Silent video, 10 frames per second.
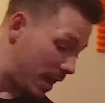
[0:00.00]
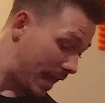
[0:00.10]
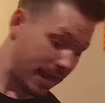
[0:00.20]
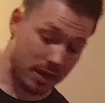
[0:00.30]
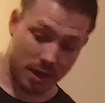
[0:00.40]

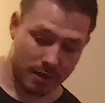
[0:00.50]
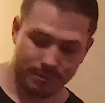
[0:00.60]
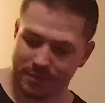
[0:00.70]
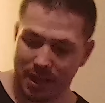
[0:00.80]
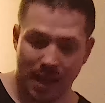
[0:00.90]
And
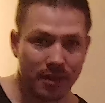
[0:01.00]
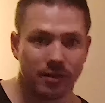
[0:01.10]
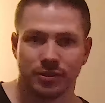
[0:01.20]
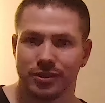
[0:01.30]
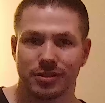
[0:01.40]
yeah,
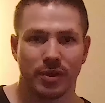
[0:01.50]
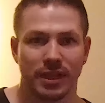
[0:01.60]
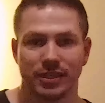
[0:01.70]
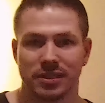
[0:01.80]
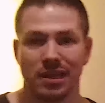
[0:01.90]
just go and get
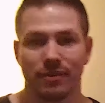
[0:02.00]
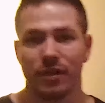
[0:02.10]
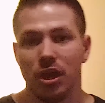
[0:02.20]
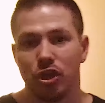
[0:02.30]
your stuff.